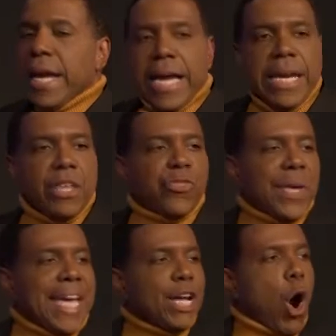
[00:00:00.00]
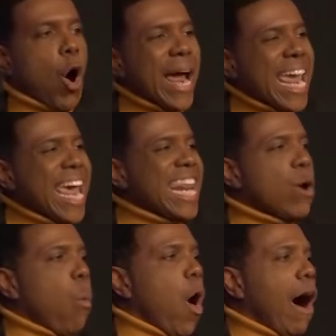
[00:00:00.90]
Anything or
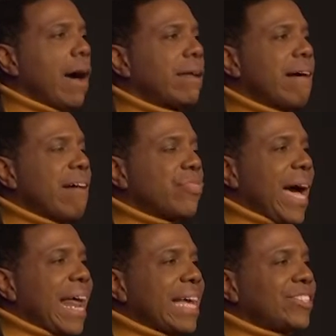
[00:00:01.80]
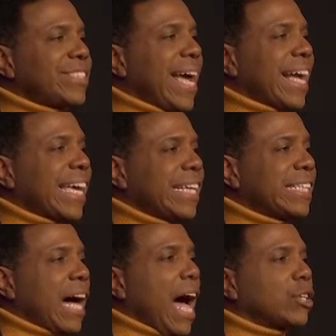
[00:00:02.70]
anyone that has
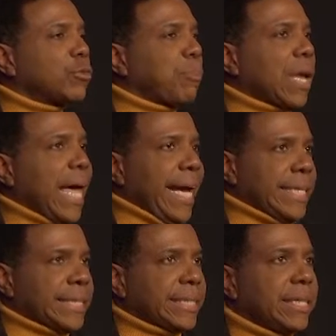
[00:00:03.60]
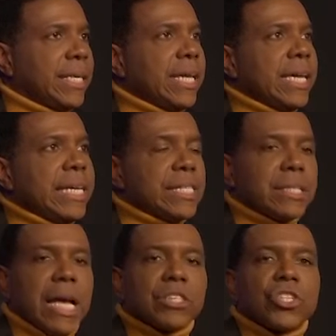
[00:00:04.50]
taken God's place. He
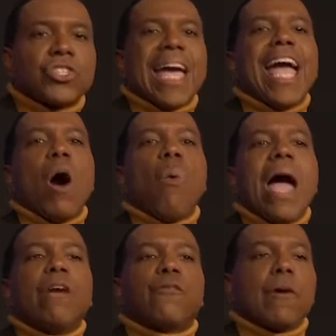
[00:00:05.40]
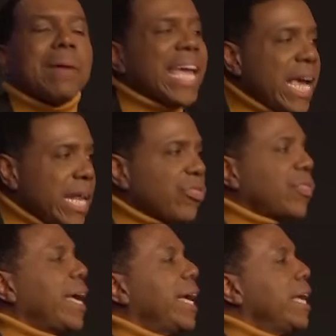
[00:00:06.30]
said, stay away from
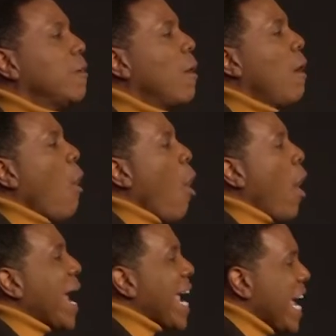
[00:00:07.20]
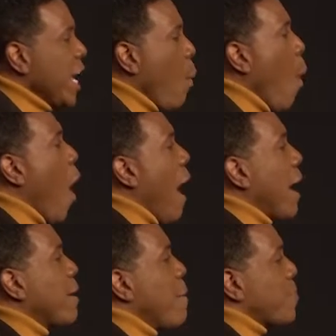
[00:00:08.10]
anything or
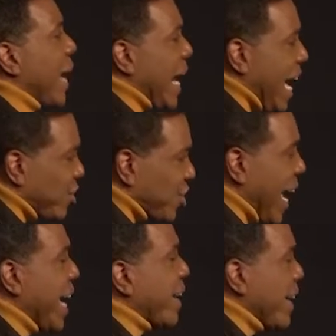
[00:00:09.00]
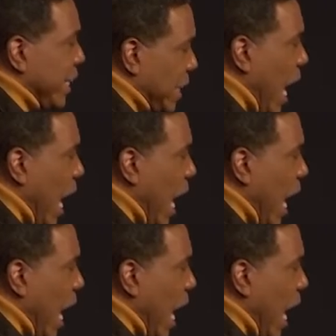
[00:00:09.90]
anyone that has taken